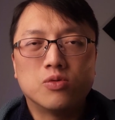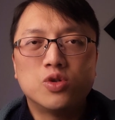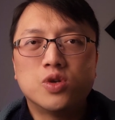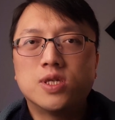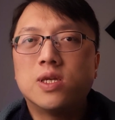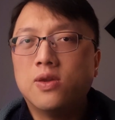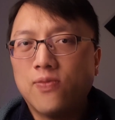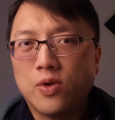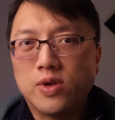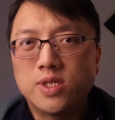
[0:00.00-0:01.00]
which is
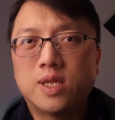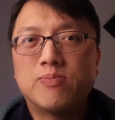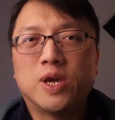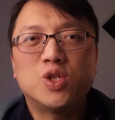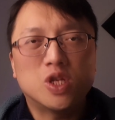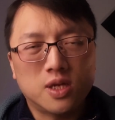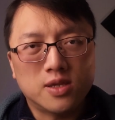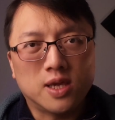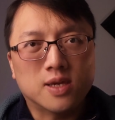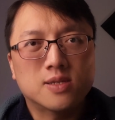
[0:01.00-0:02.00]
influenced by
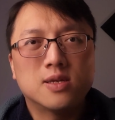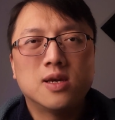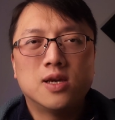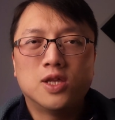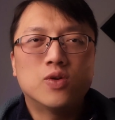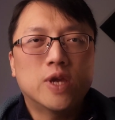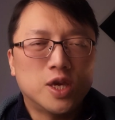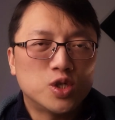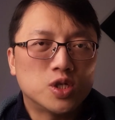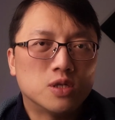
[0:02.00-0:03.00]
genetics,
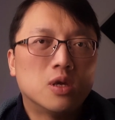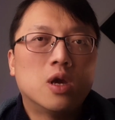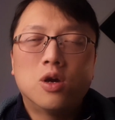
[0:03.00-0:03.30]
education,